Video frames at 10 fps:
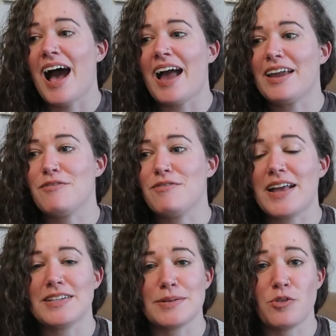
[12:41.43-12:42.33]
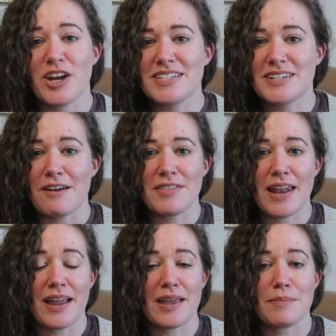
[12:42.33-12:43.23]
I can find some great stuff
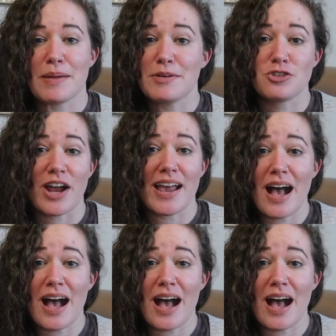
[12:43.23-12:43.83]
that I can maybe try